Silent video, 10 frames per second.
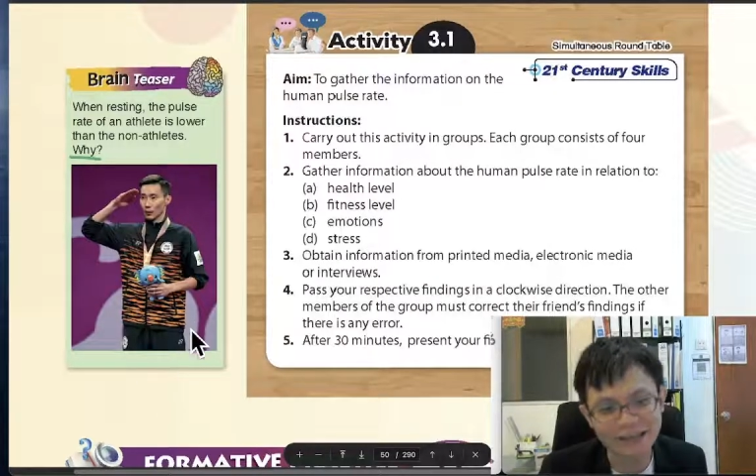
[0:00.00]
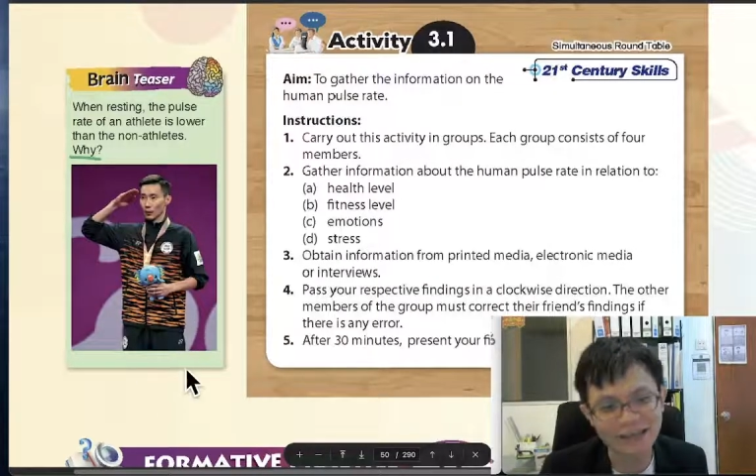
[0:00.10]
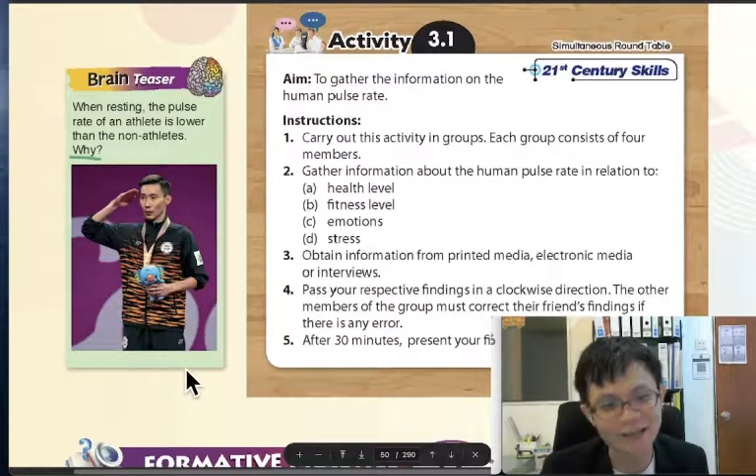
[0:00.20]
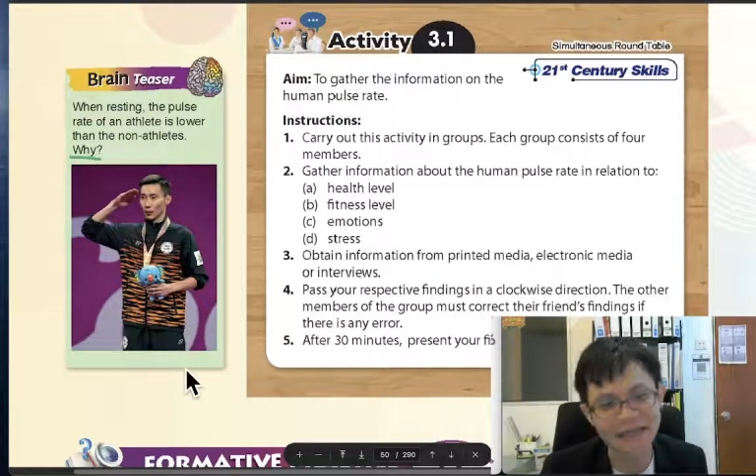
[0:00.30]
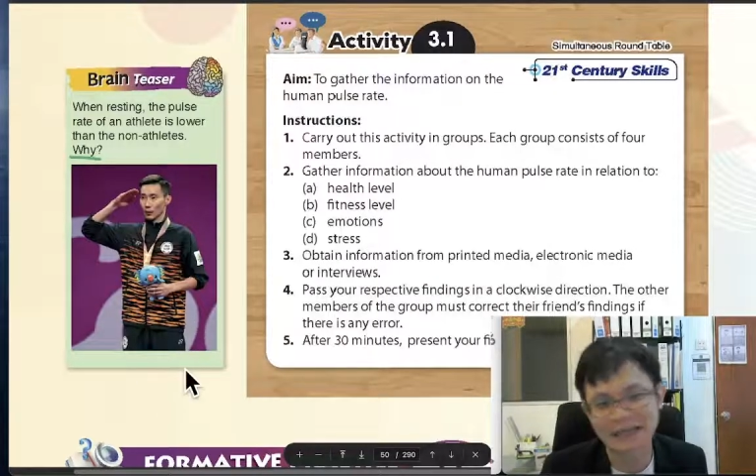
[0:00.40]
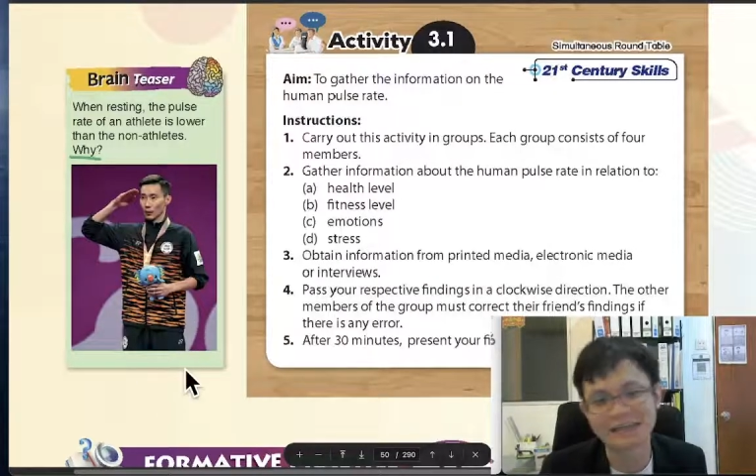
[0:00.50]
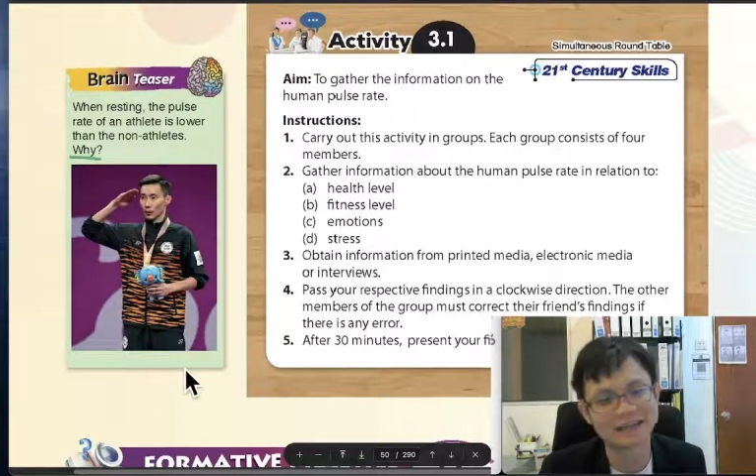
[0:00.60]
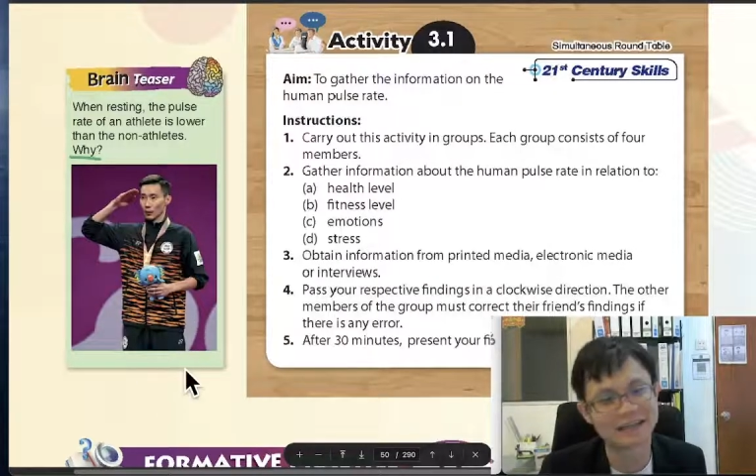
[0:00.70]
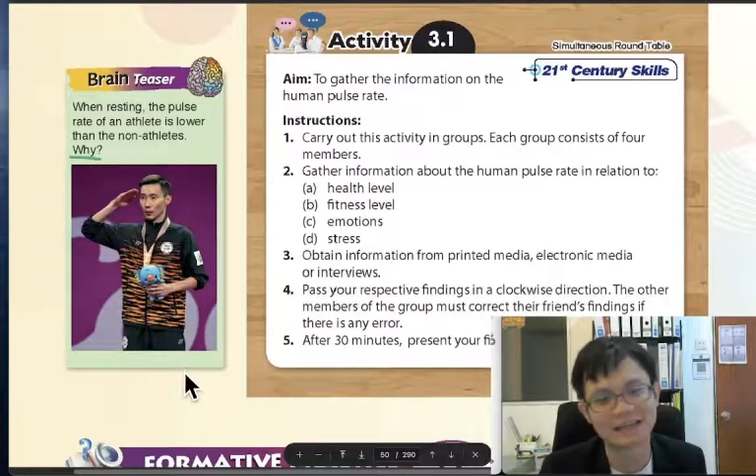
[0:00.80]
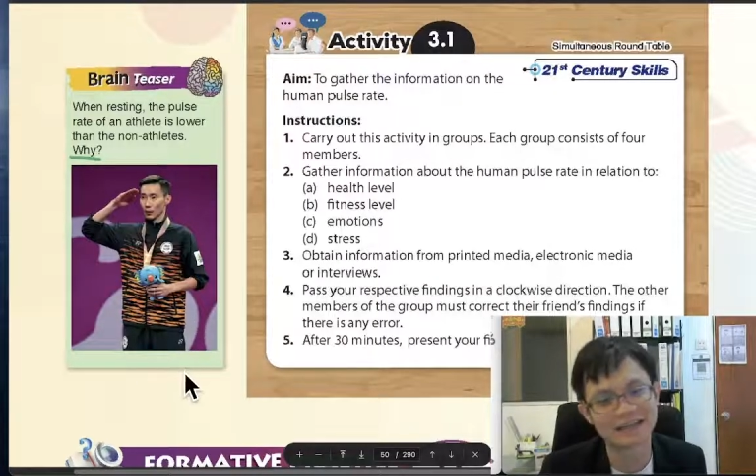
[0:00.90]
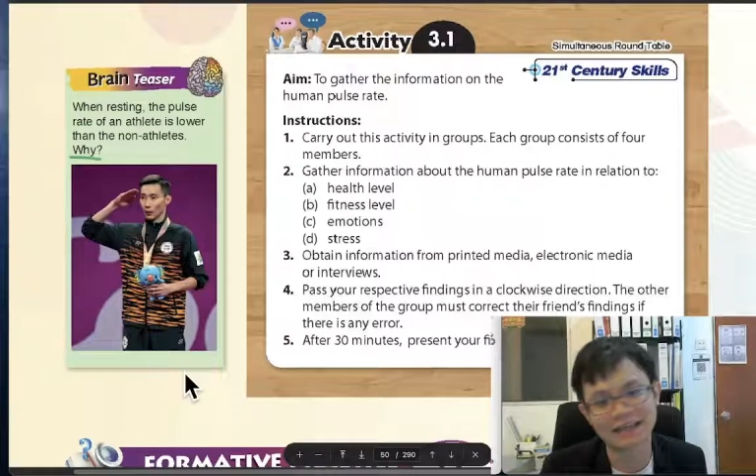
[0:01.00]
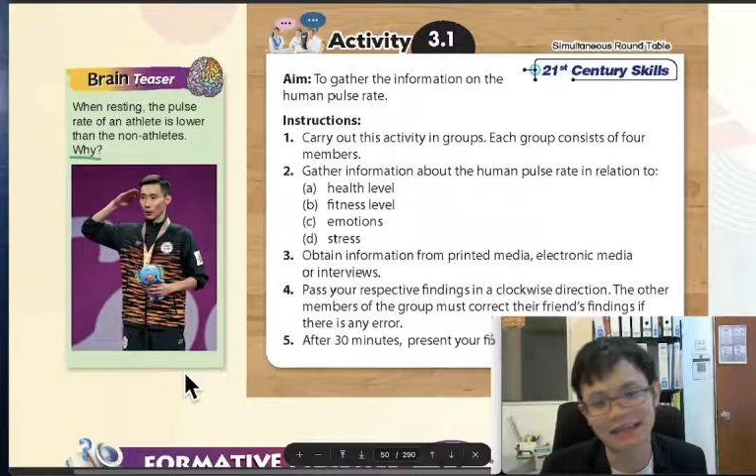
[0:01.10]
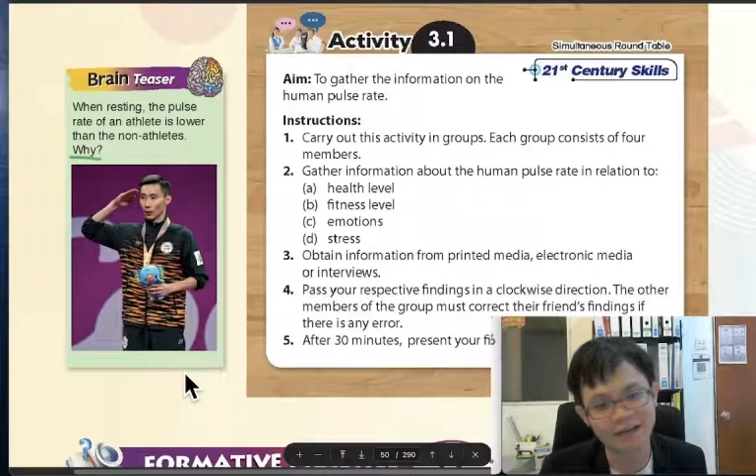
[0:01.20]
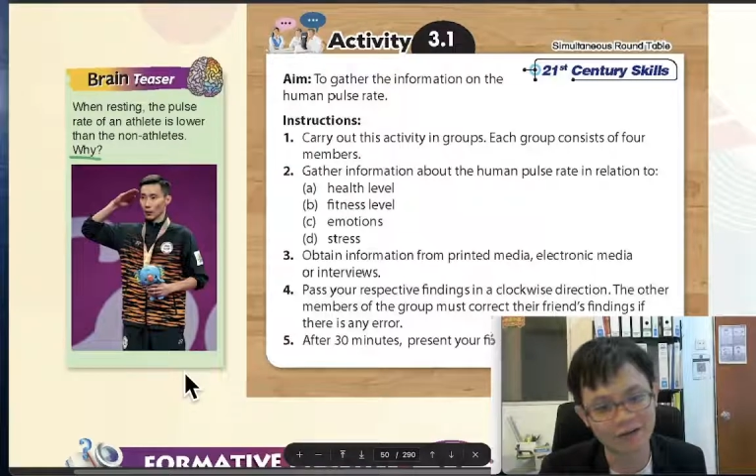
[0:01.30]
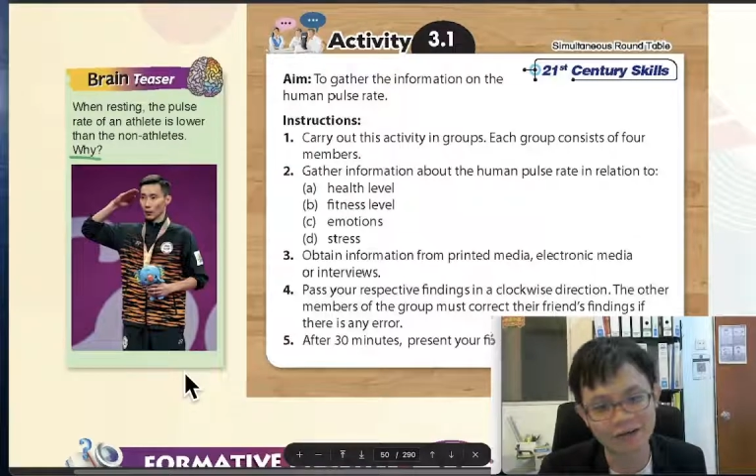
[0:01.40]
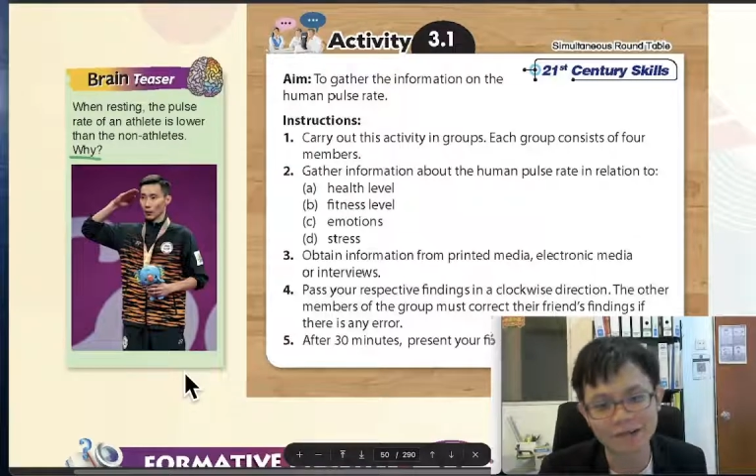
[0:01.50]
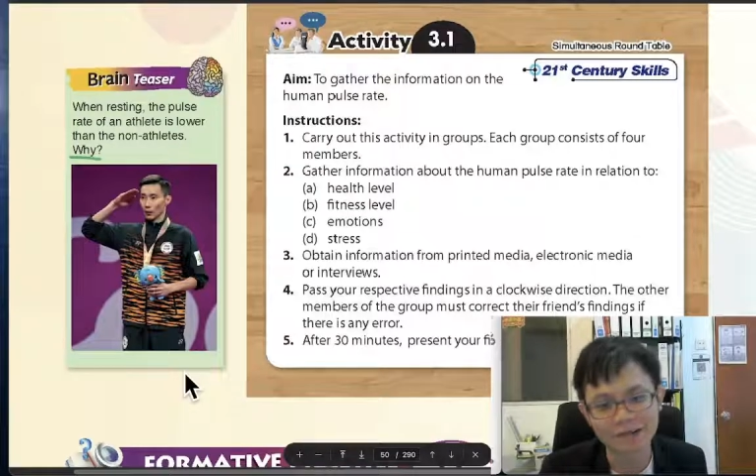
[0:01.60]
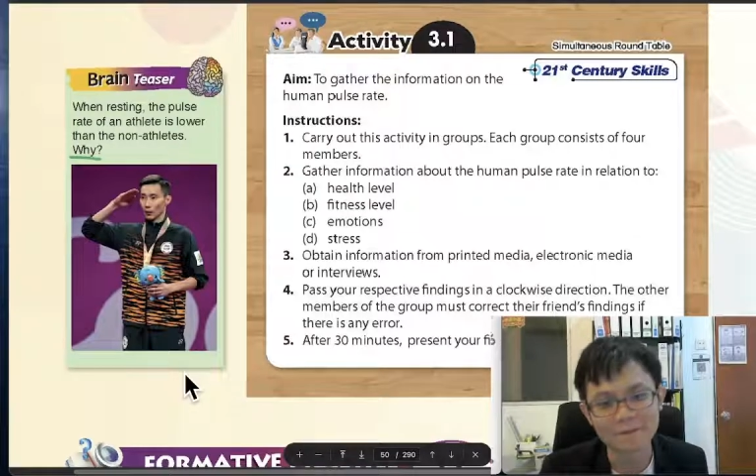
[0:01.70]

but he say he cannot eat